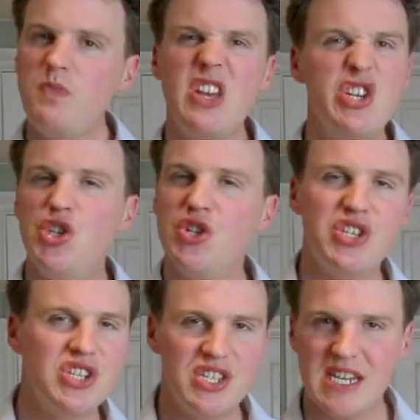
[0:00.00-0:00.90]
It should
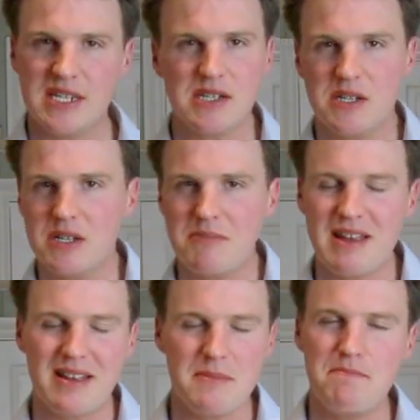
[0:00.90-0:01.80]
sizzle and
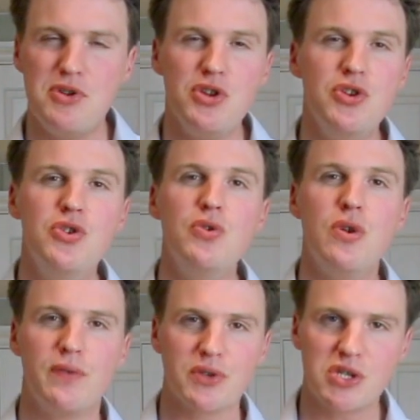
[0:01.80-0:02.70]
make a
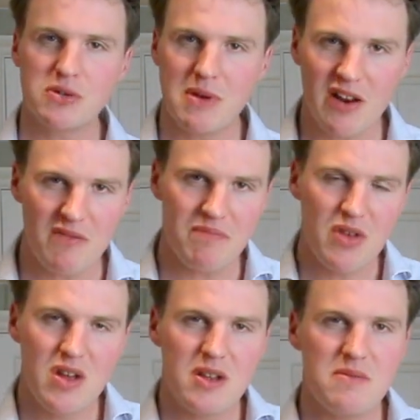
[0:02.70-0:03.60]
beautiful smell of
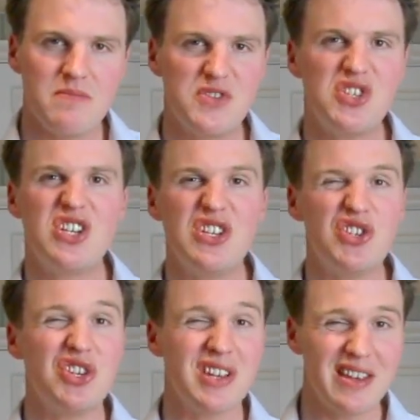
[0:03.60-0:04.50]

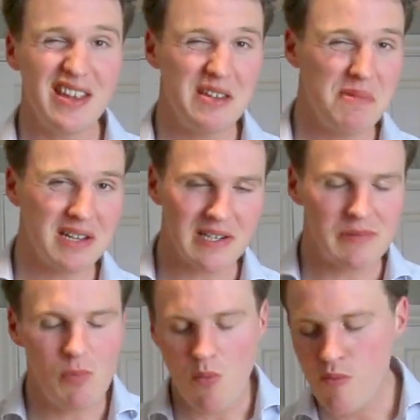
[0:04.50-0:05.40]
singeing ghee butter.
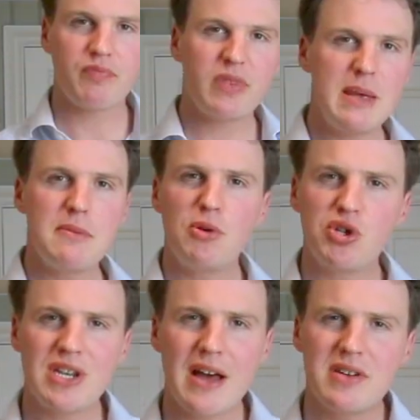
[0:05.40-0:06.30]
Keep it
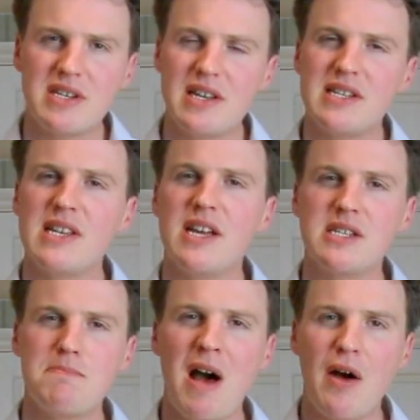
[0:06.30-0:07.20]
pushed down until it starts
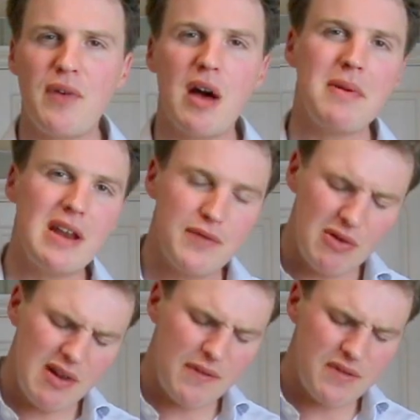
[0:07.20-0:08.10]
to puff up, and if
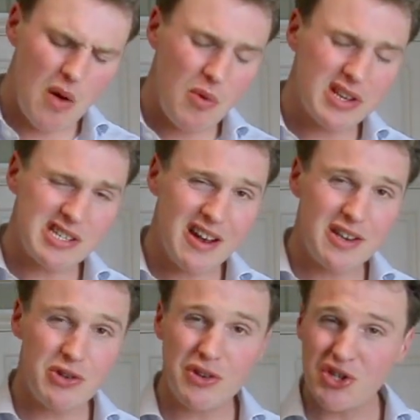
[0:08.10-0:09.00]
you lift up one
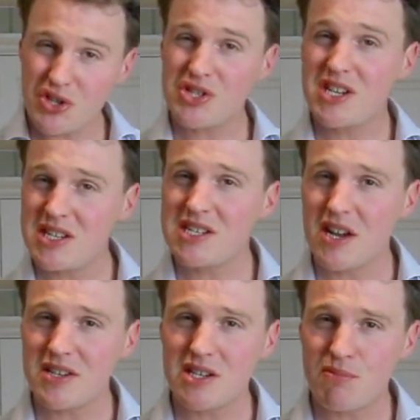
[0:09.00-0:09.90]
side you can just see it
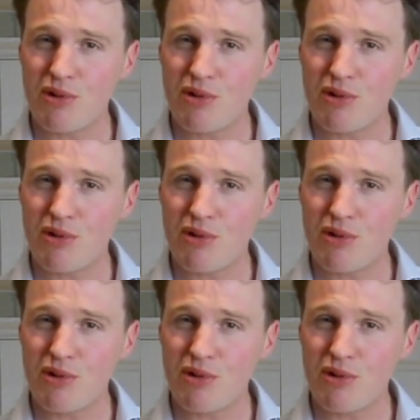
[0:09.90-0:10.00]
starting to